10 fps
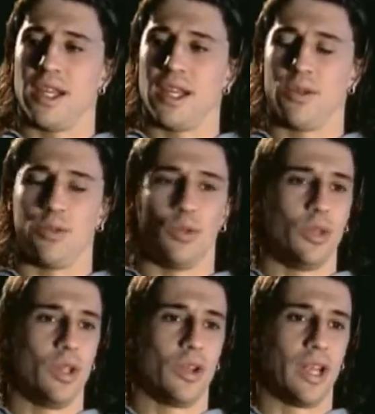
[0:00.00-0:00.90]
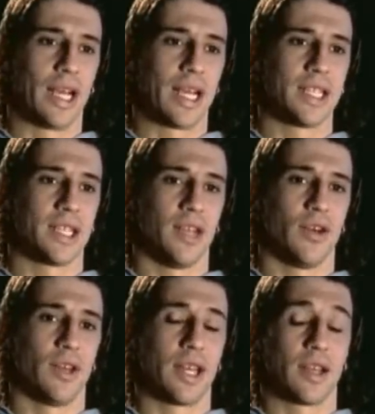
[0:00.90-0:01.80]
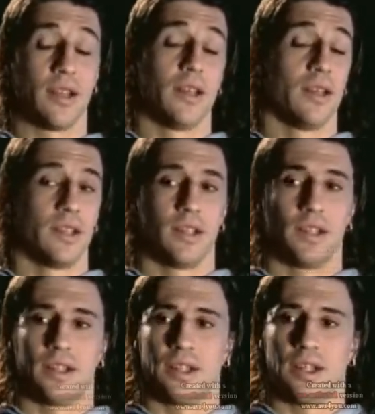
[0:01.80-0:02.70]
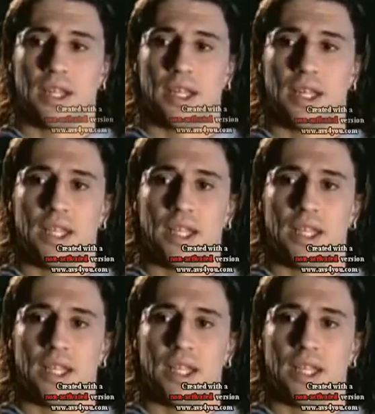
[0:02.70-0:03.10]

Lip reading: And I helped him to achieve something that he'd always wanted,